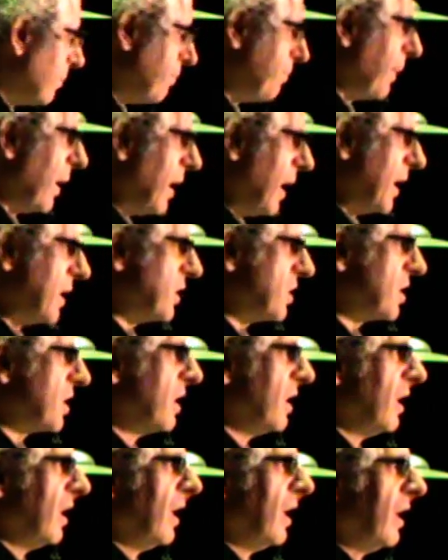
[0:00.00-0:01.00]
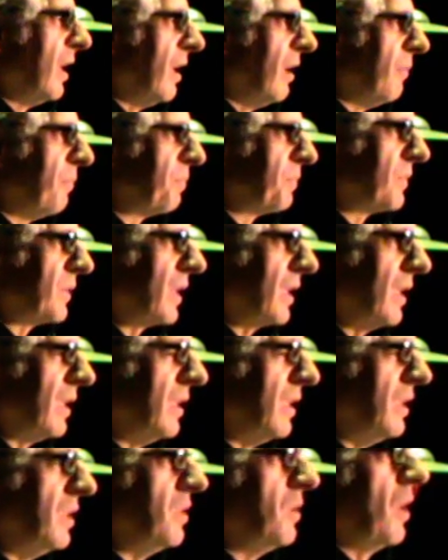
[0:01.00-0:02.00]
but
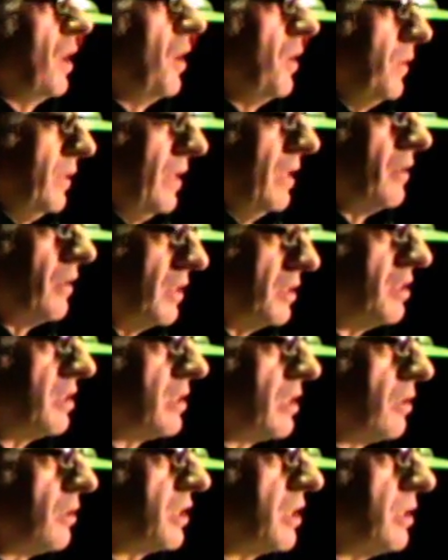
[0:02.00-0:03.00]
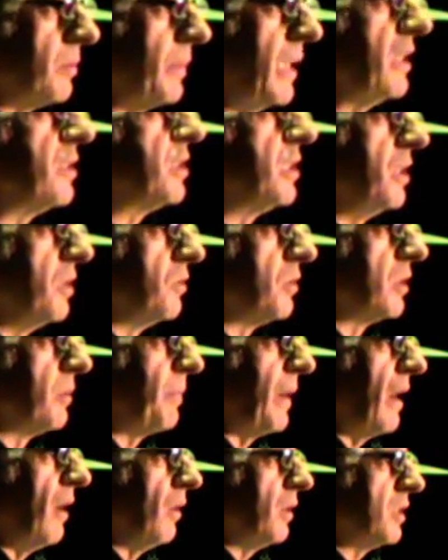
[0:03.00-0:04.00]
you know, there are still some issues
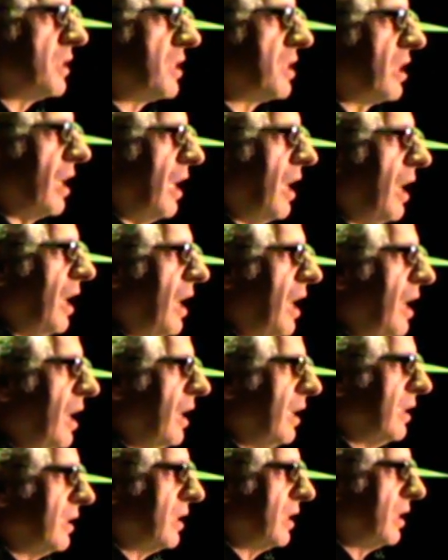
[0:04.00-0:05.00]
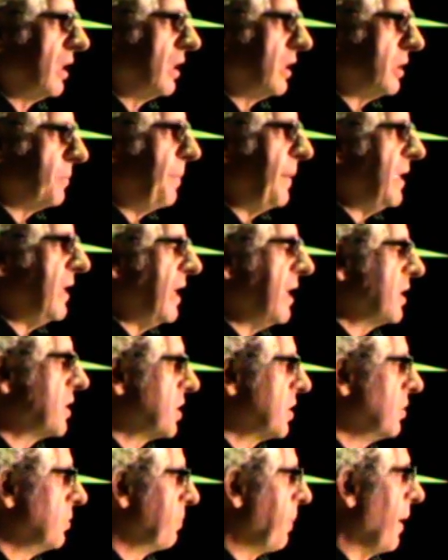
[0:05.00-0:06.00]
about speaking too